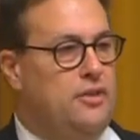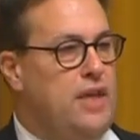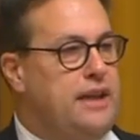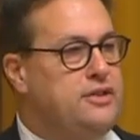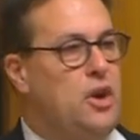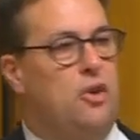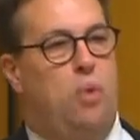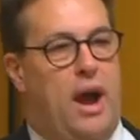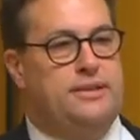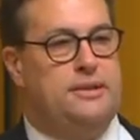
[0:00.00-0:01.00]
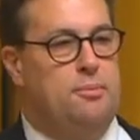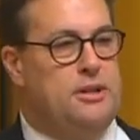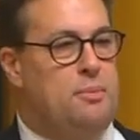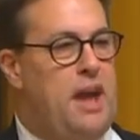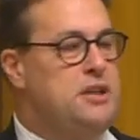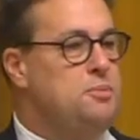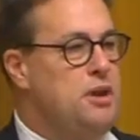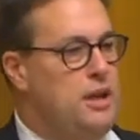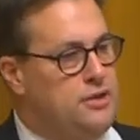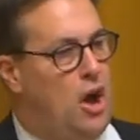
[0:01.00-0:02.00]
That sort of waste and
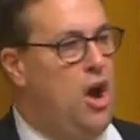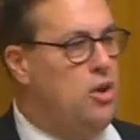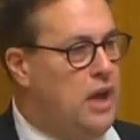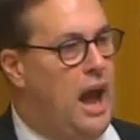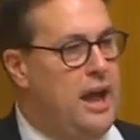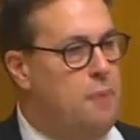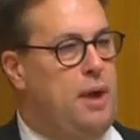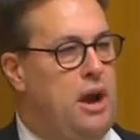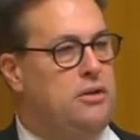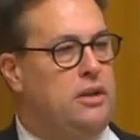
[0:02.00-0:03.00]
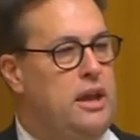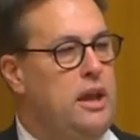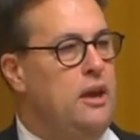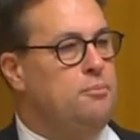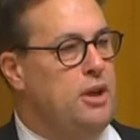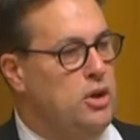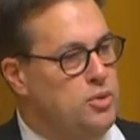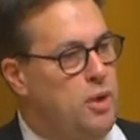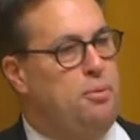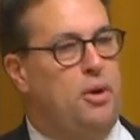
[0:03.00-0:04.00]
mismanagement is okay, apparently, because
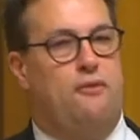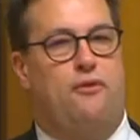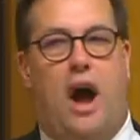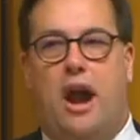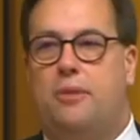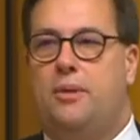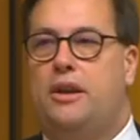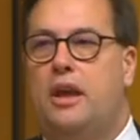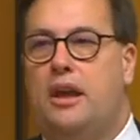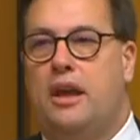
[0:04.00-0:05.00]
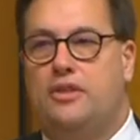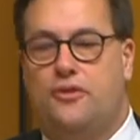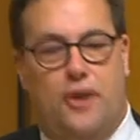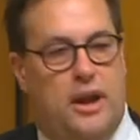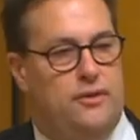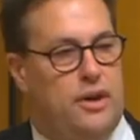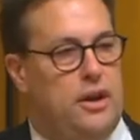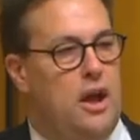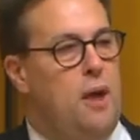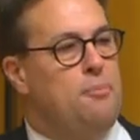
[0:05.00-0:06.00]
we put environment in the front of it.
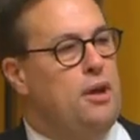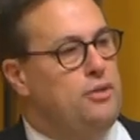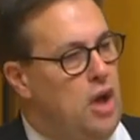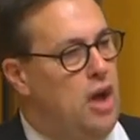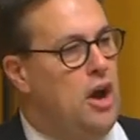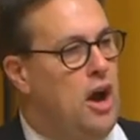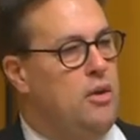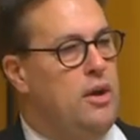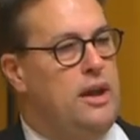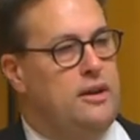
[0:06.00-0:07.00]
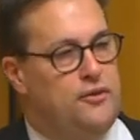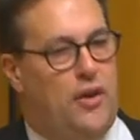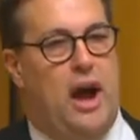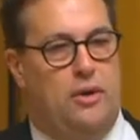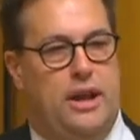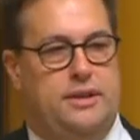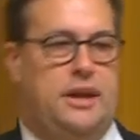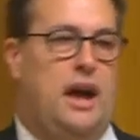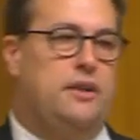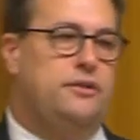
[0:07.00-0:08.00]
But no, no, it is far
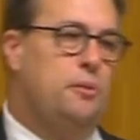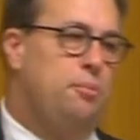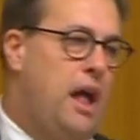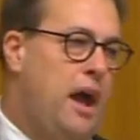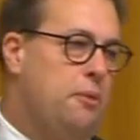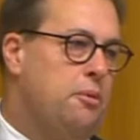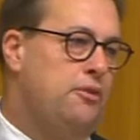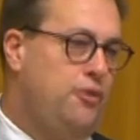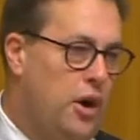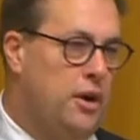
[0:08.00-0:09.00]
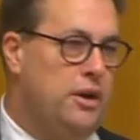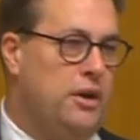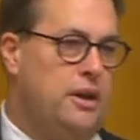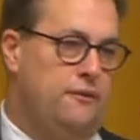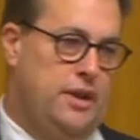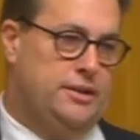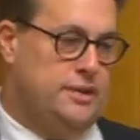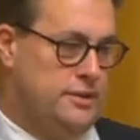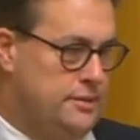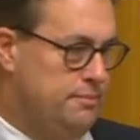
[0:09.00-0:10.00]
easier to blame foreign
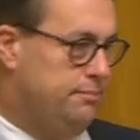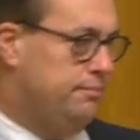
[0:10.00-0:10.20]
investors.